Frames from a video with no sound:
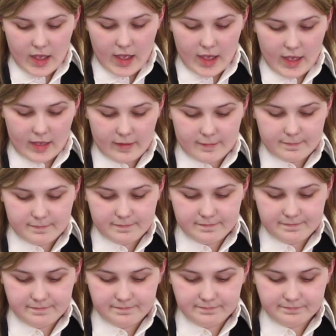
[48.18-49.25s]
and
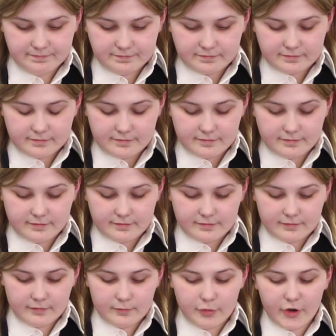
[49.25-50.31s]

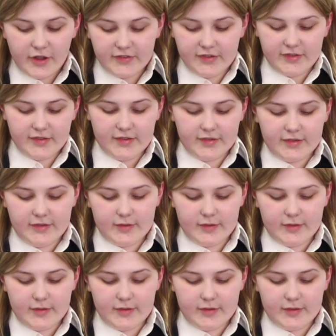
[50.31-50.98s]
processes